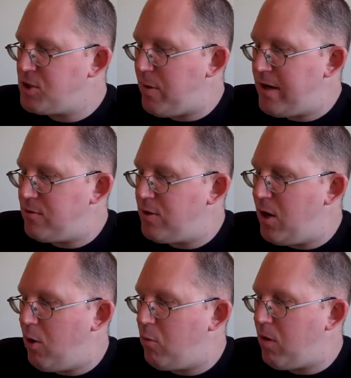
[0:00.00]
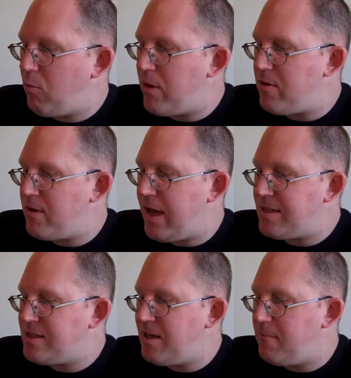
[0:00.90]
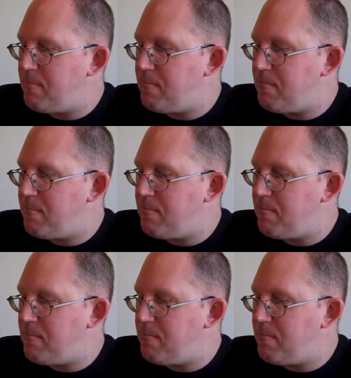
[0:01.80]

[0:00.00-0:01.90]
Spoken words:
so I don't know whether or not